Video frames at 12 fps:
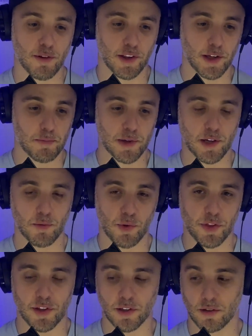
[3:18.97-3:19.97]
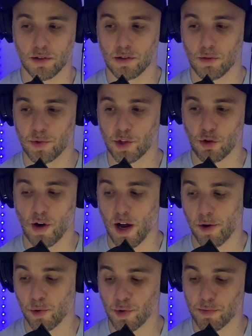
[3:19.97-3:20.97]
I like being with a
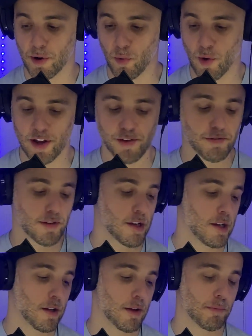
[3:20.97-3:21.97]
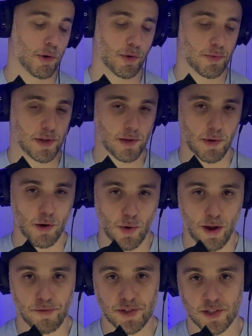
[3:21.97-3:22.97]
crowd or with my wife. But with me and my
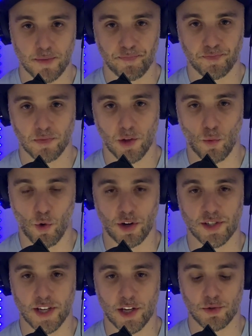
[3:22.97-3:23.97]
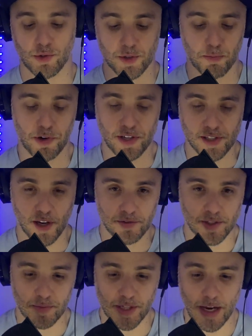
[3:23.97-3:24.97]
wife's work schedule, it's pretty tough
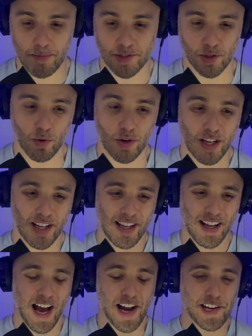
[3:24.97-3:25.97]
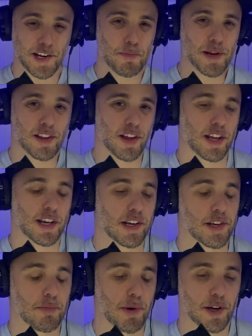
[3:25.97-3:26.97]
sometimes. So I need to be like an
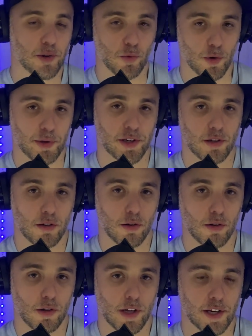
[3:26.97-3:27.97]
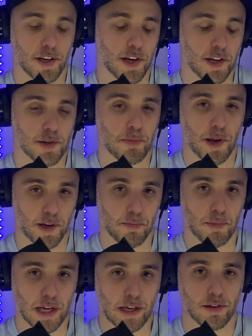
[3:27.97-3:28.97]
independent woman and an independent
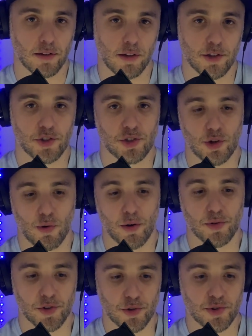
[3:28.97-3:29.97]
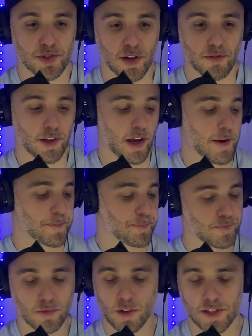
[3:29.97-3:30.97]
man and just go out and do stuff. Like I
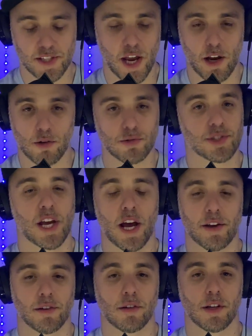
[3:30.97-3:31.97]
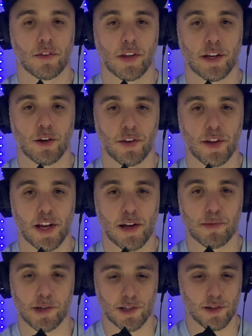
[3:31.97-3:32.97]
sat outside and laid on the
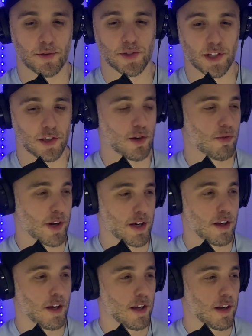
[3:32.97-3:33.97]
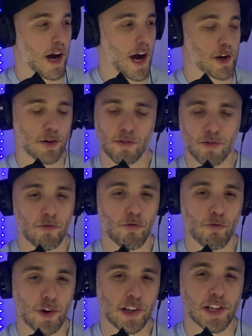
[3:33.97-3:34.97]
hammock. I was like, you know what? I don't
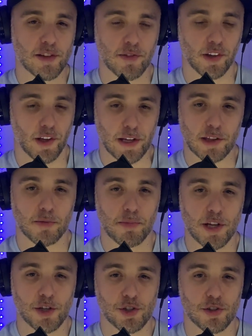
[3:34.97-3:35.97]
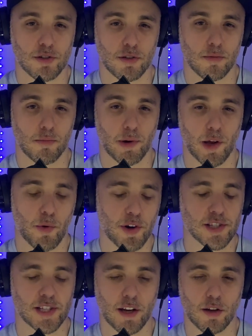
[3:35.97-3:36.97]
really even like the beach, but I want
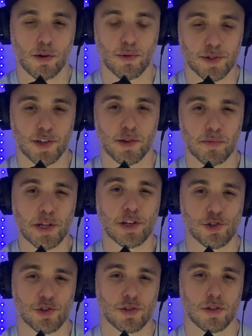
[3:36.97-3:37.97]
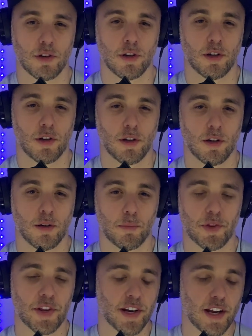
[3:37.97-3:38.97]
to start going to the beach.
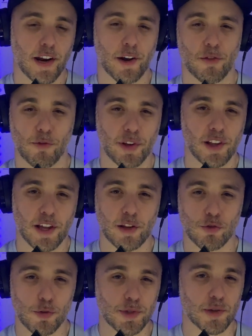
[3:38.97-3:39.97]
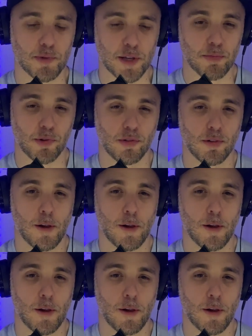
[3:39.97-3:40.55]
But then again, I don't really like groups of people.